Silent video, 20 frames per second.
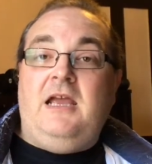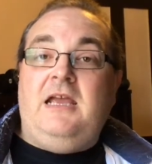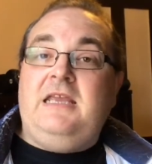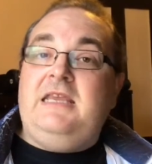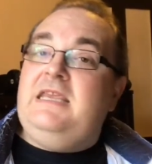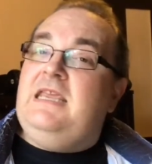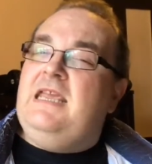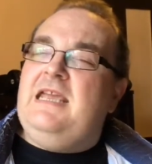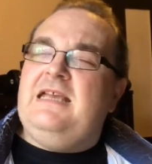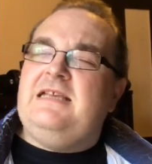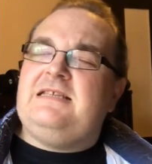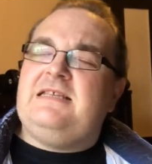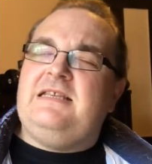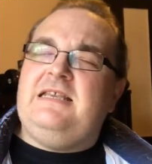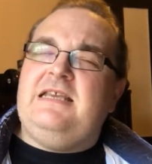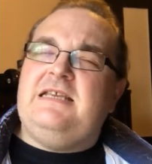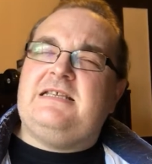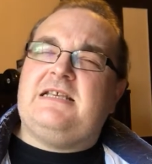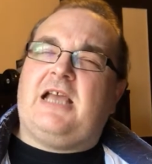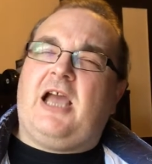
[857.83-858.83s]
Years and
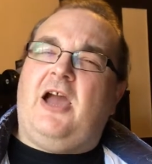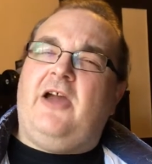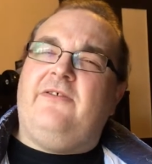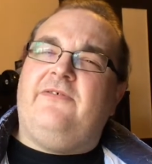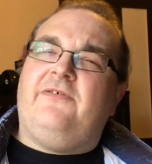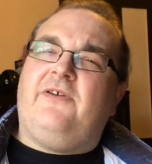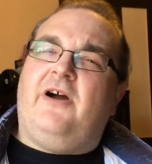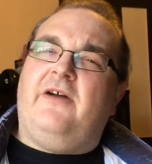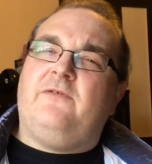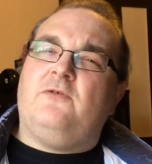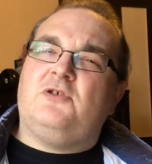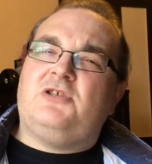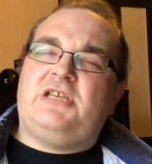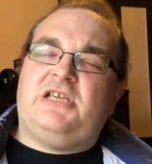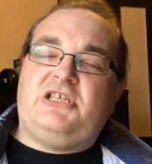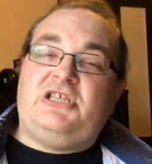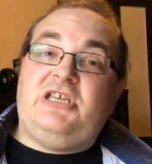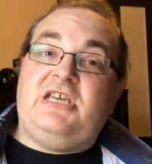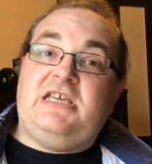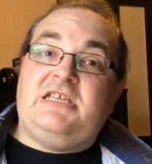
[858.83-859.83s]
years ago, 5 or
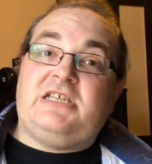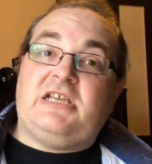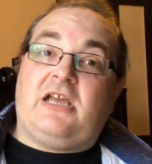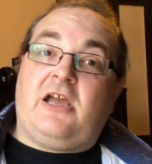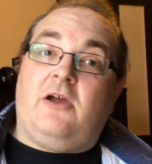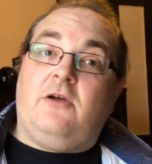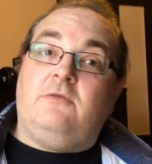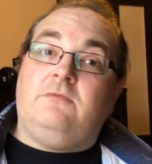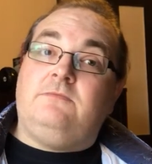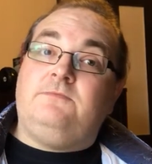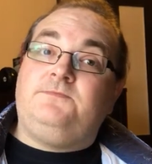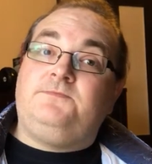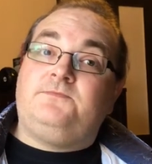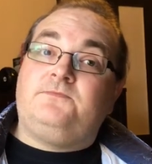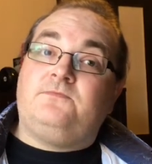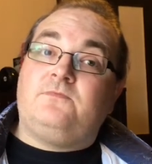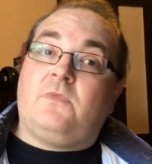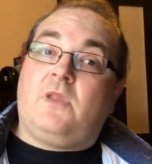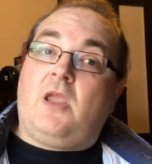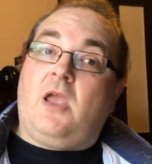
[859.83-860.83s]
6 years ago,
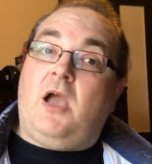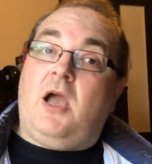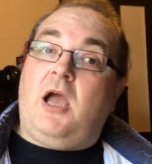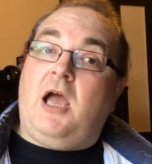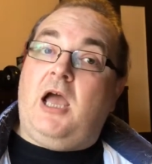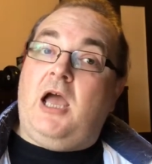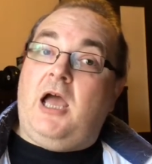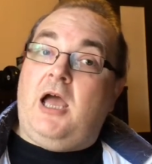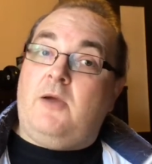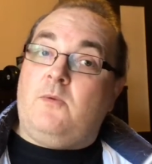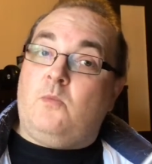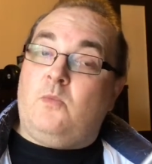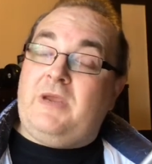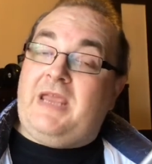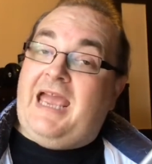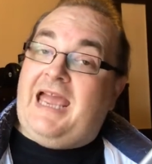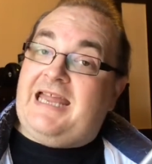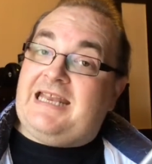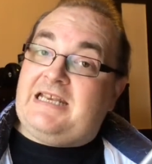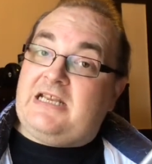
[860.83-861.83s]
we
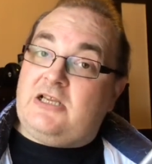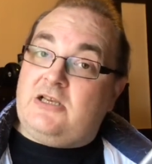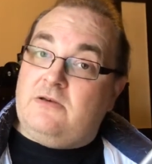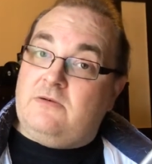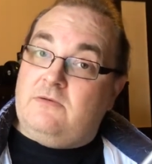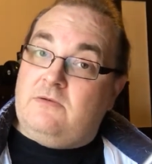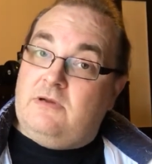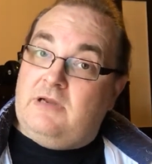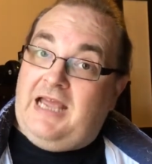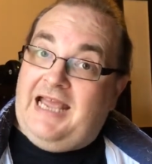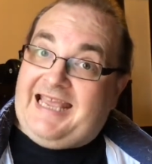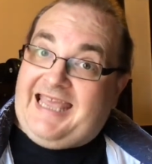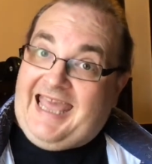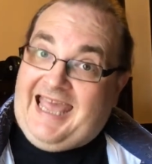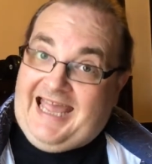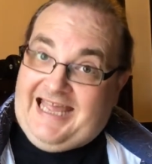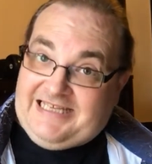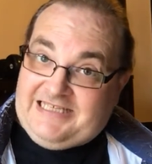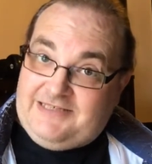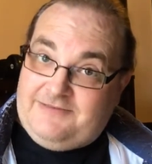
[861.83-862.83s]
had a
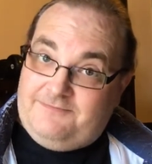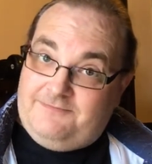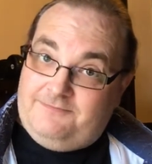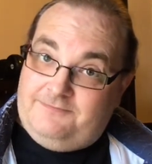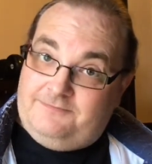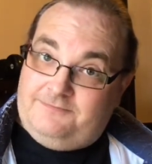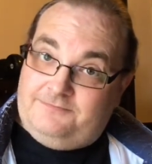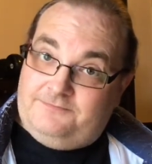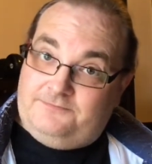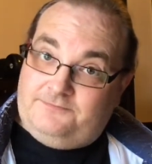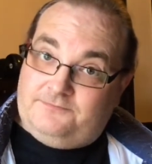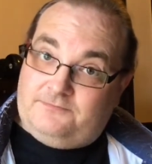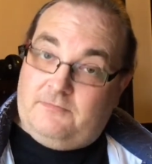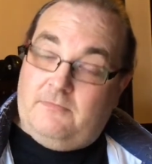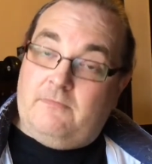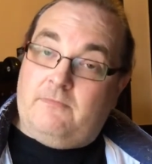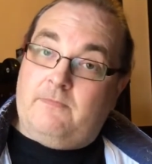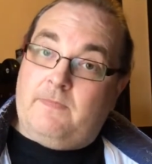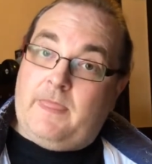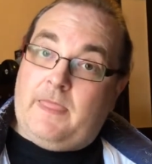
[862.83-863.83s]
cat
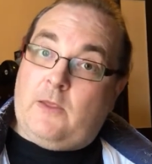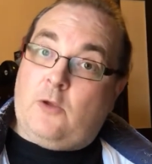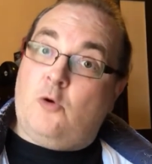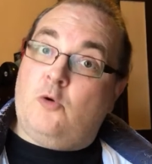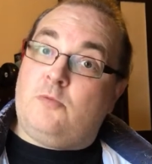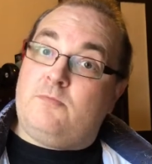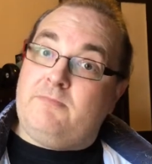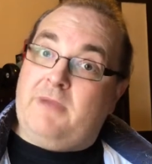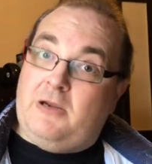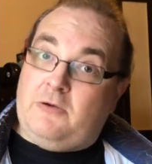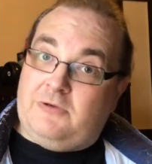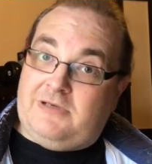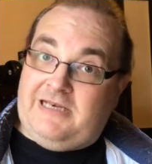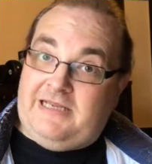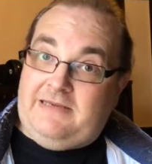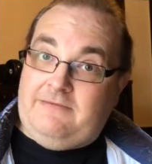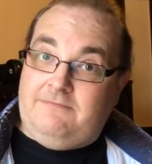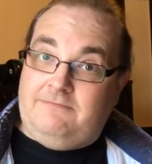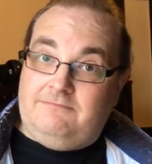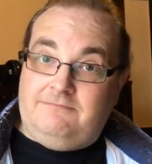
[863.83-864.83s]
called
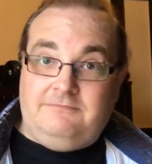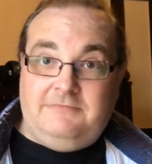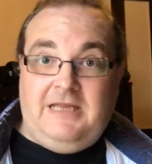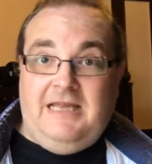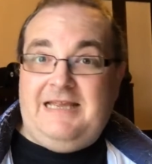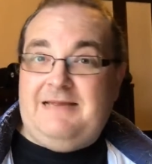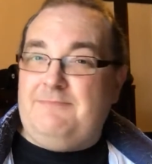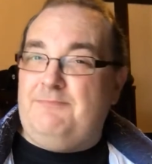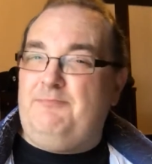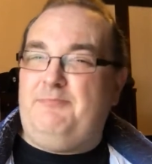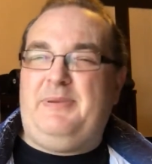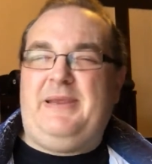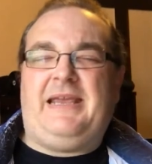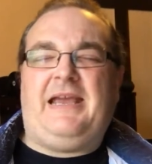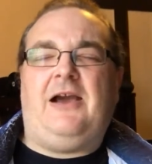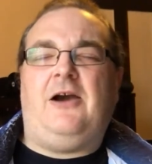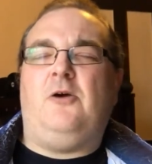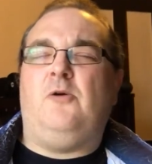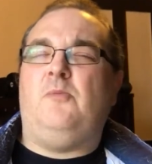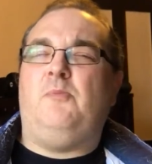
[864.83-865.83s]
Mowgli.
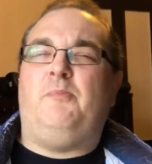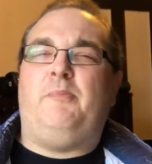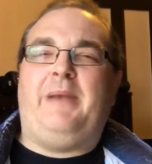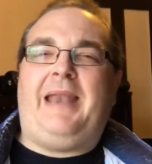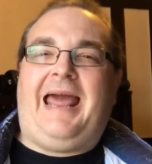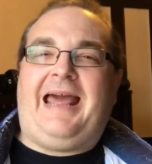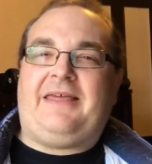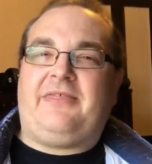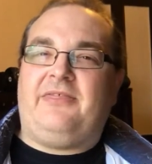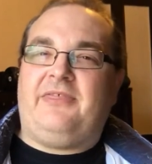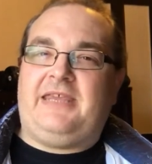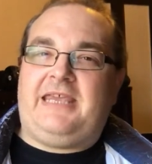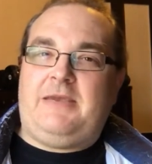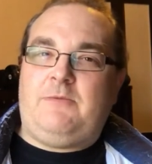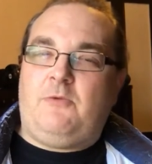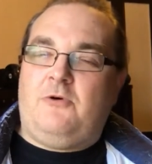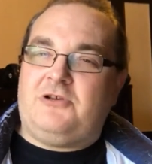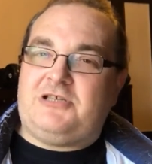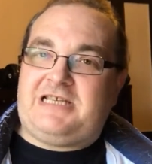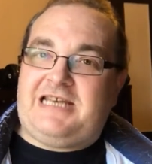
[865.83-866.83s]
Big old black thing he
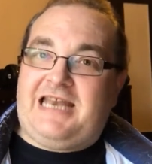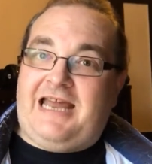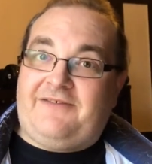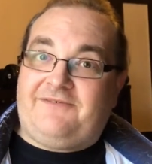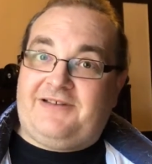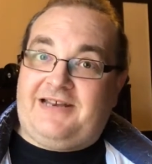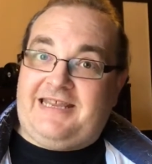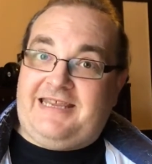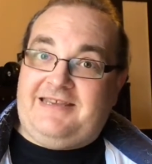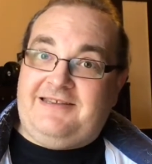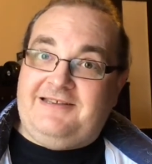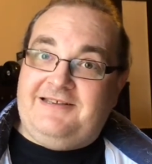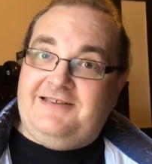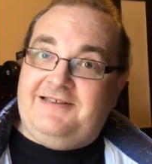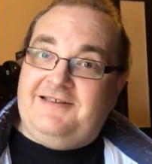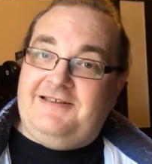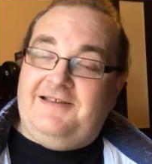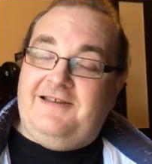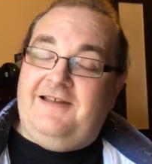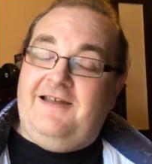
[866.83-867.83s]
was, lovely.
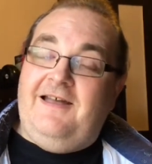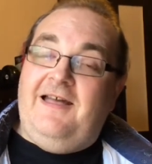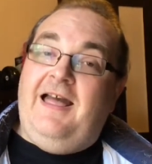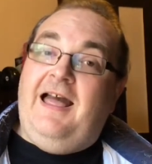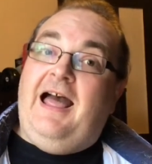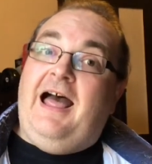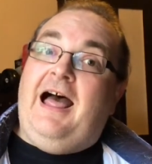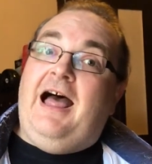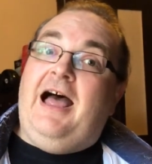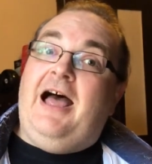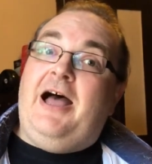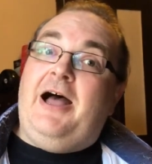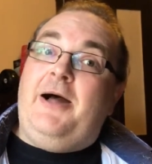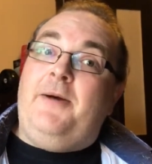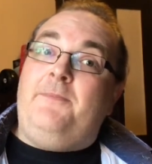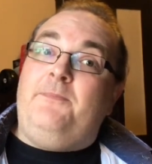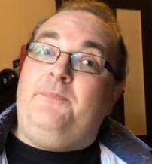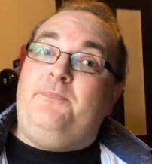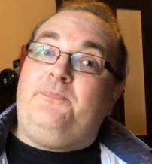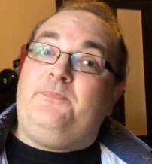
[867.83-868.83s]

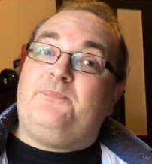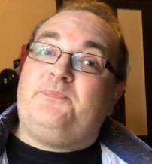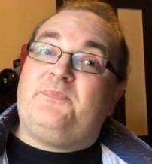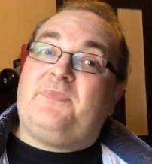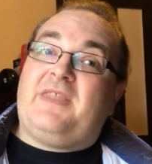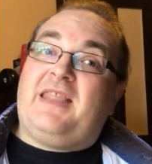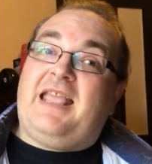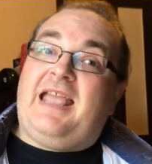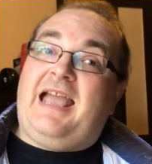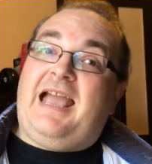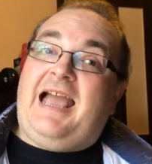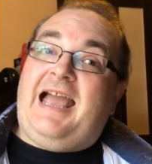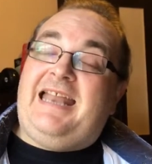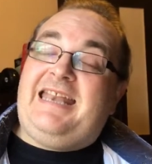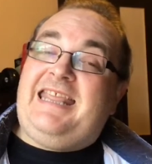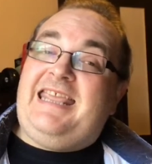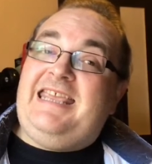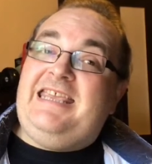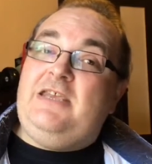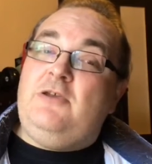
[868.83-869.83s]
And
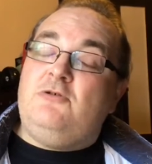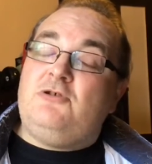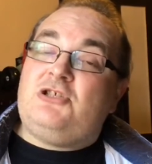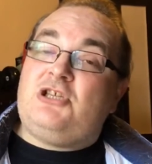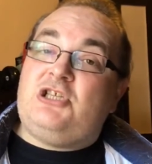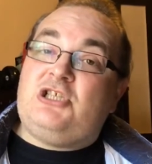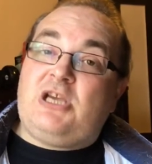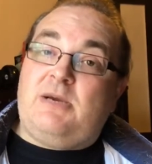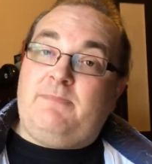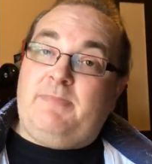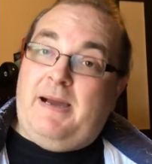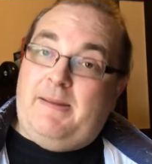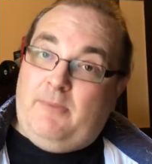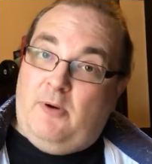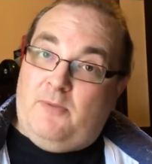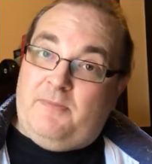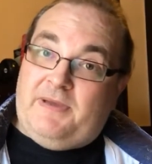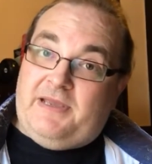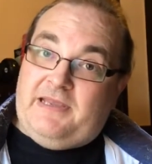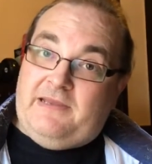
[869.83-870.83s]
he used to jump up
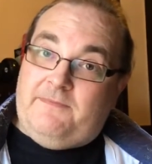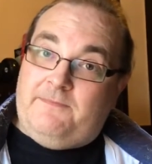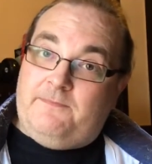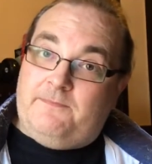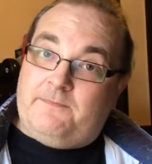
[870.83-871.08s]
on me.